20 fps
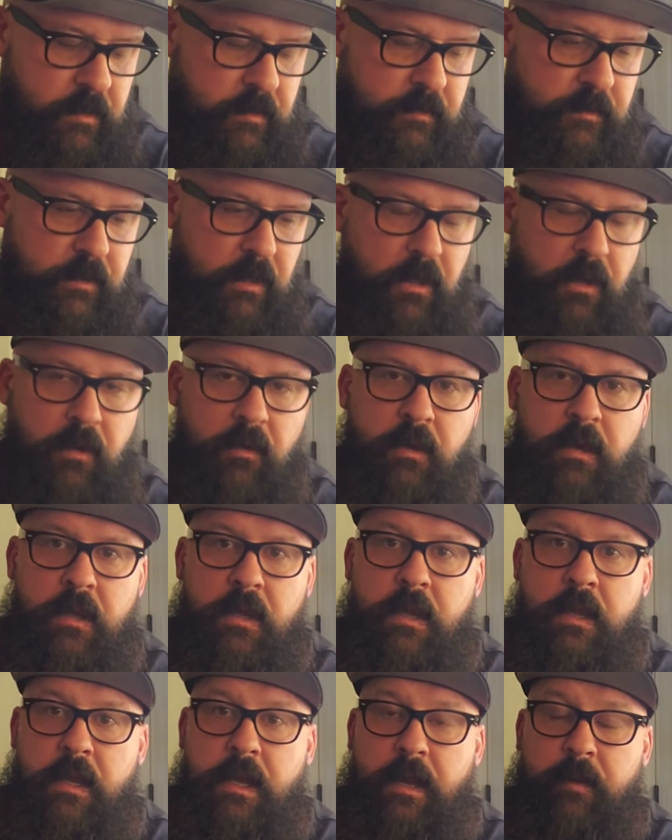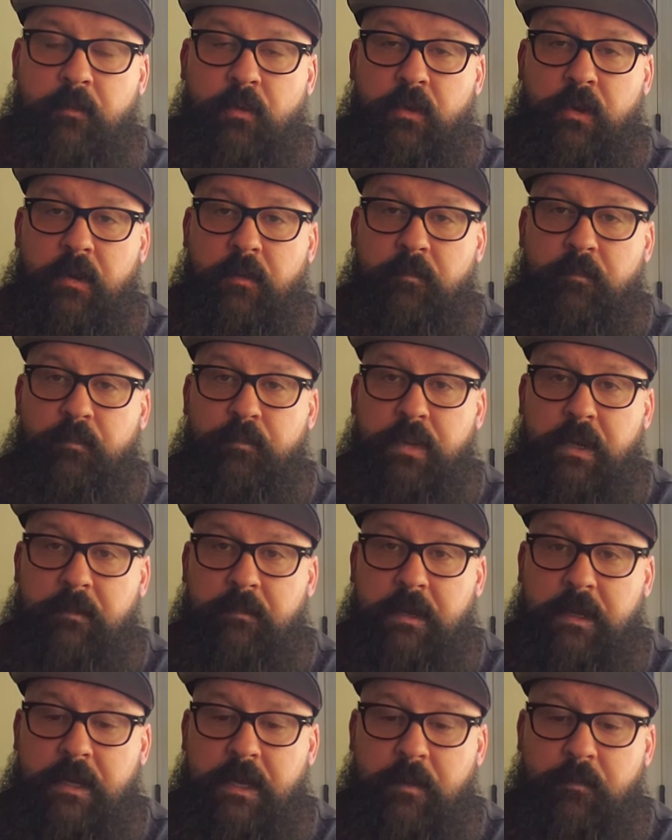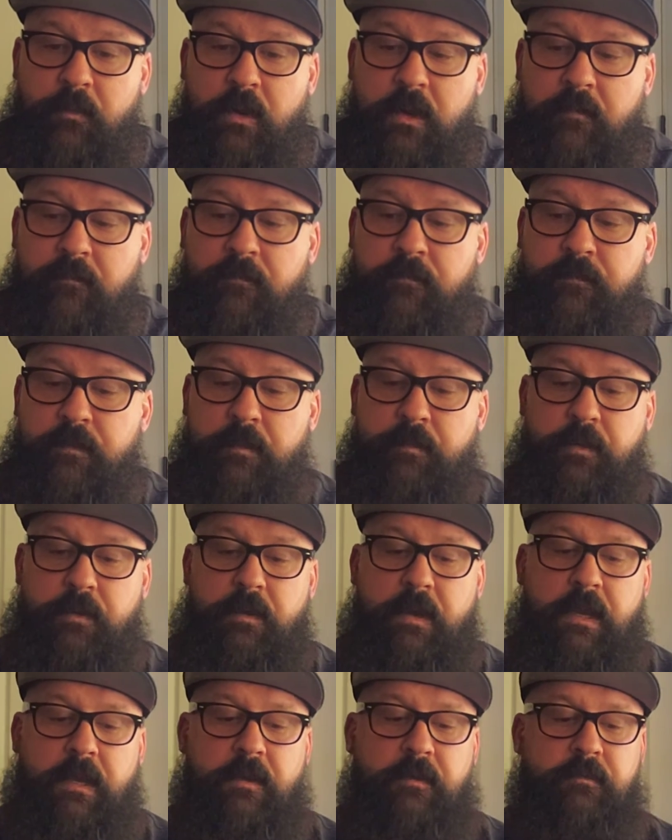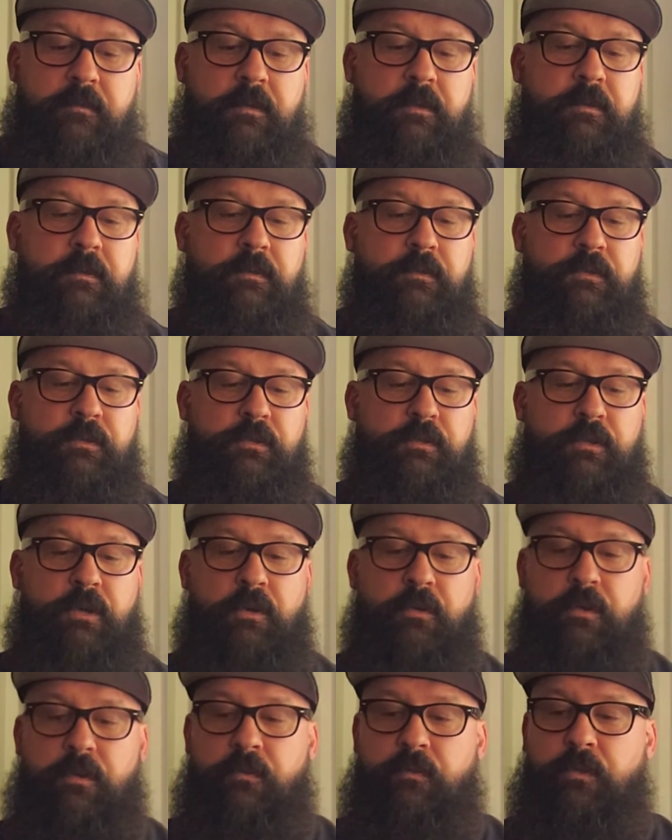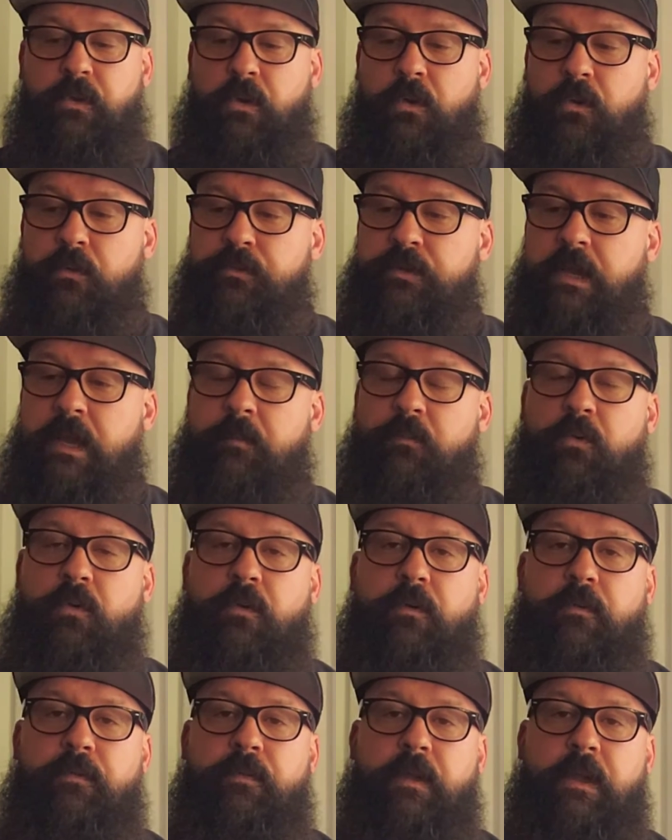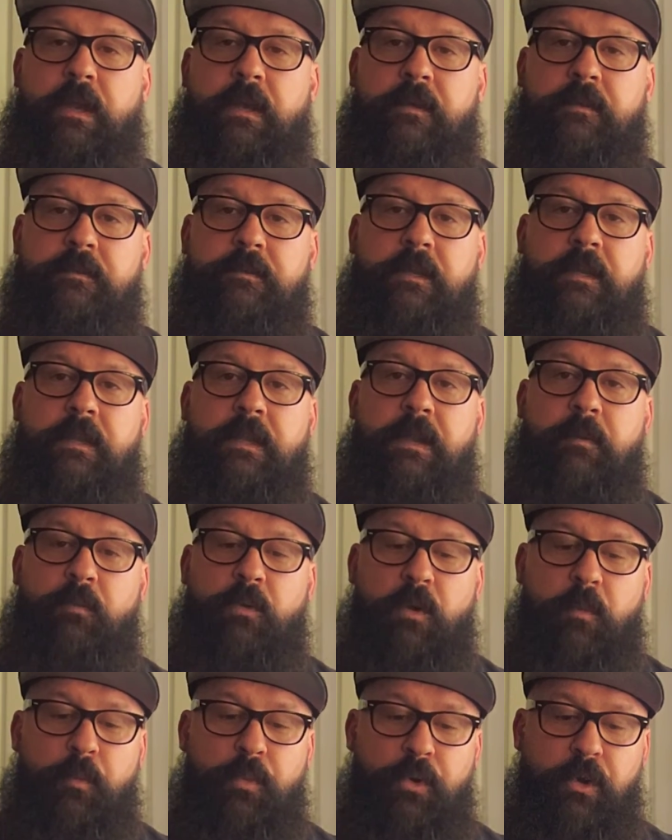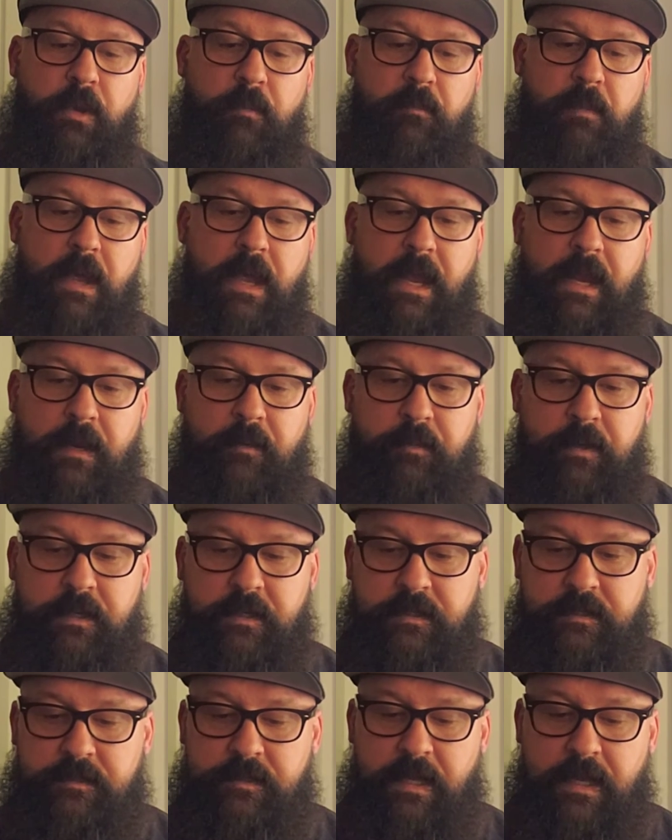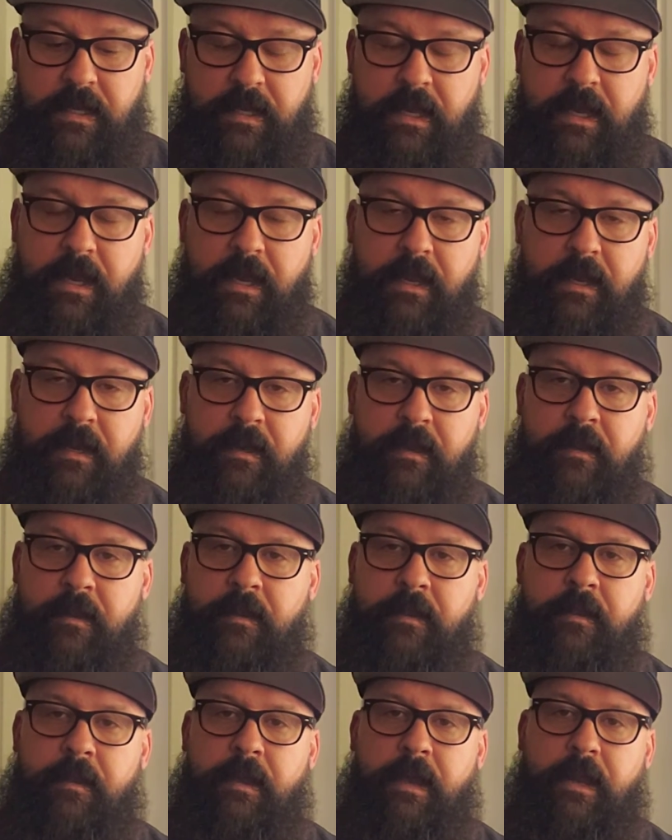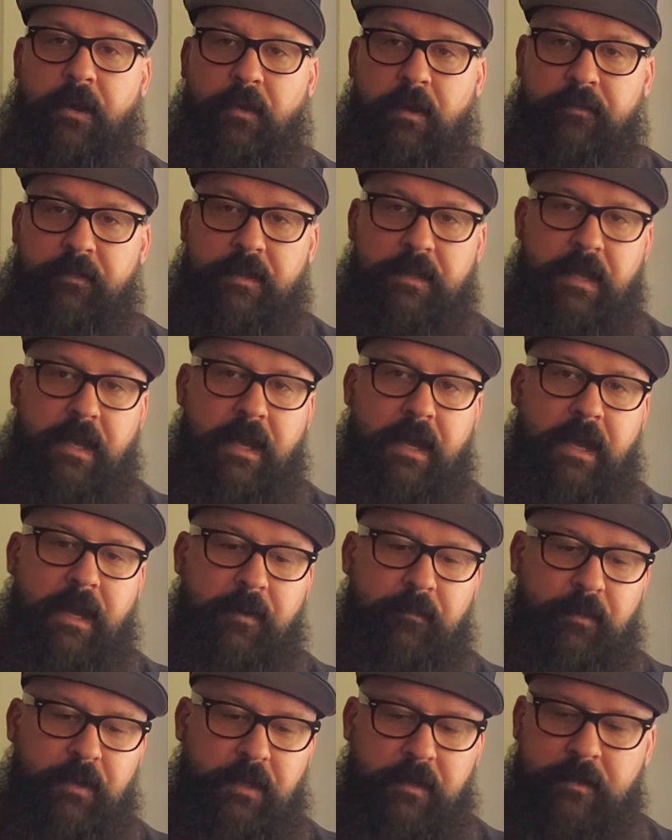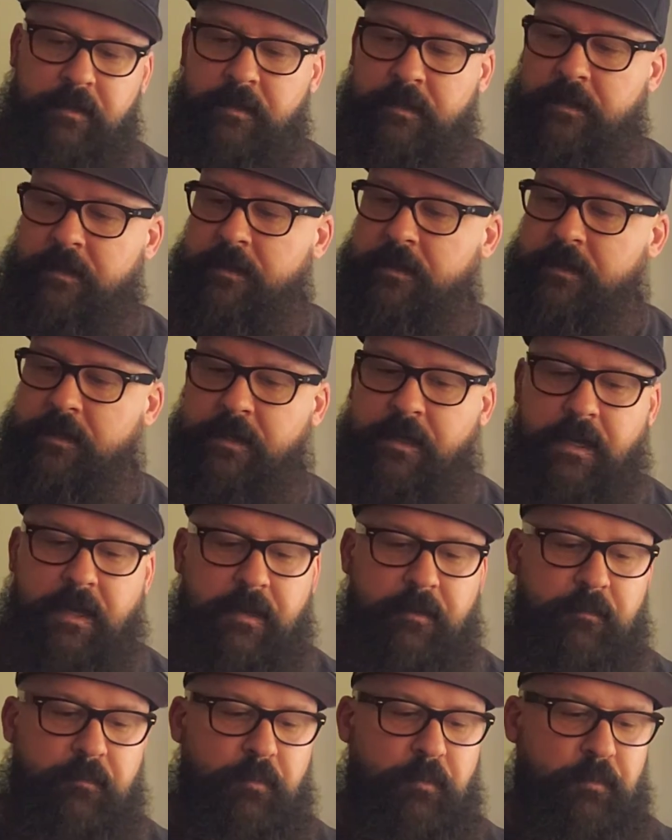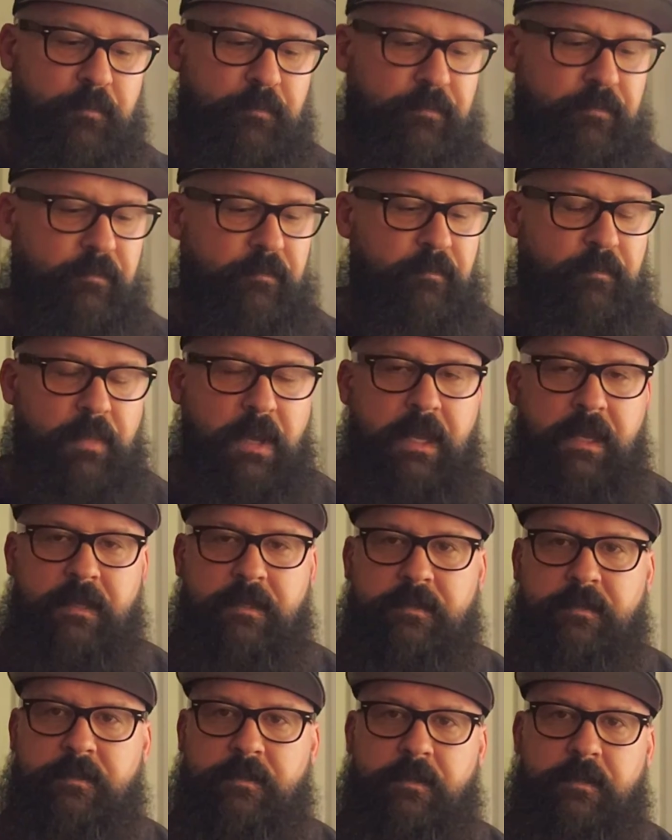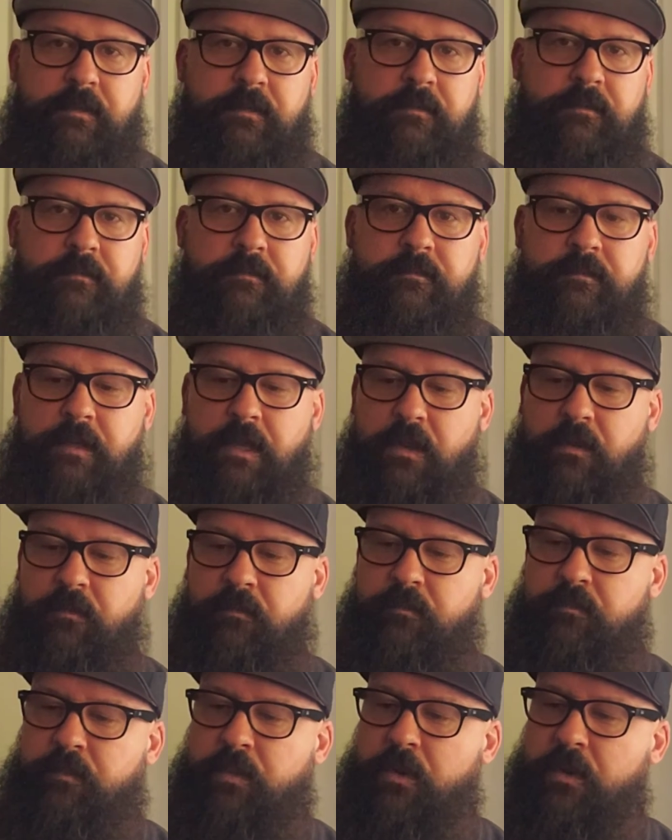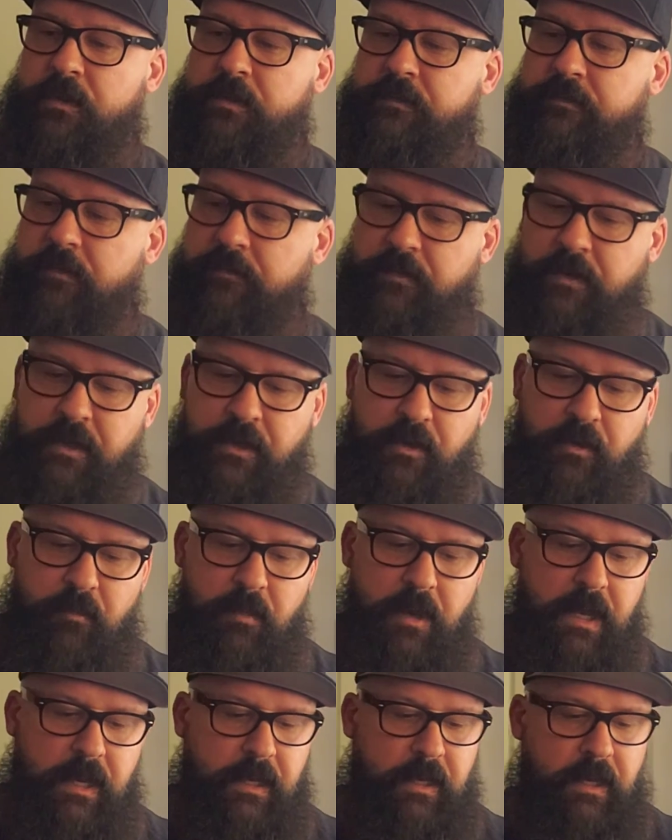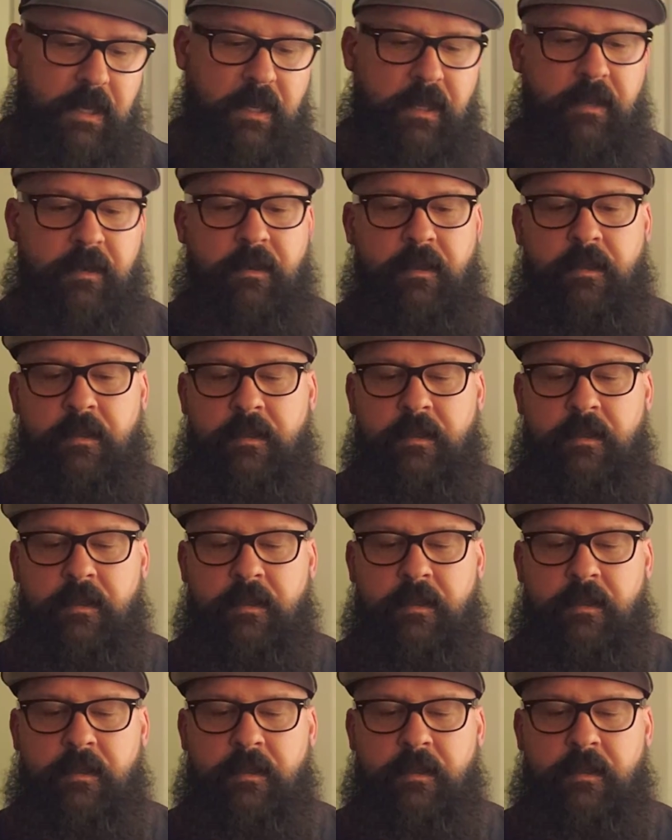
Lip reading: So I'm going to pick my camera up, flip it around, show you the whole table of things, and then I'm going to put it back because I don't have the time to cut and paste, parts of a video back in.